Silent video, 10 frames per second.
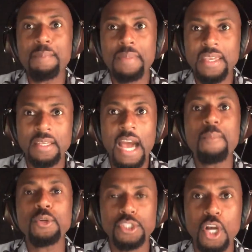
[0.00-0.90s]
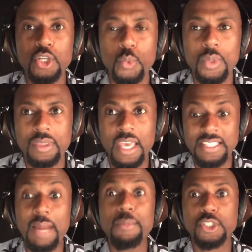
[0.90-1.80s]
I'm making I'm gonna start doing
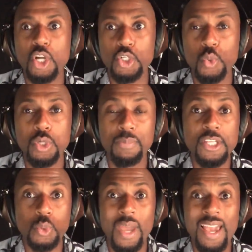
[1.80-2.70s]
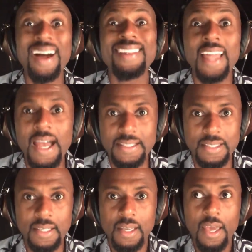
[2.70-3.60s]
things and I'm gonna start doing them this way a
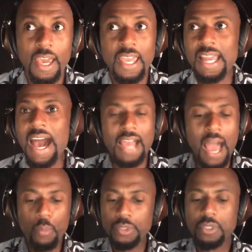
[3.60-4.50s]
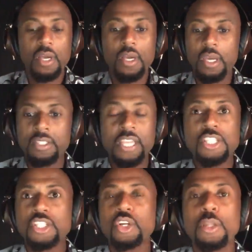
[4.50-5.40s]
lot. And I, I was
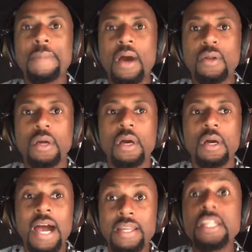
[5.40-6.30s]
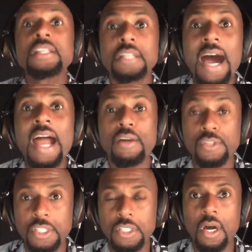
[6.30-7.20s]
intentional about I needed to
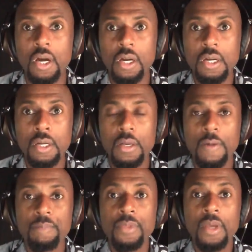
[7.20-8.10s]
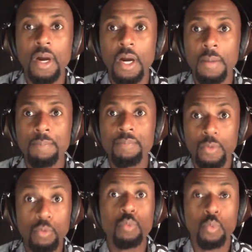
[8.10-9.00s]
hire a star, um,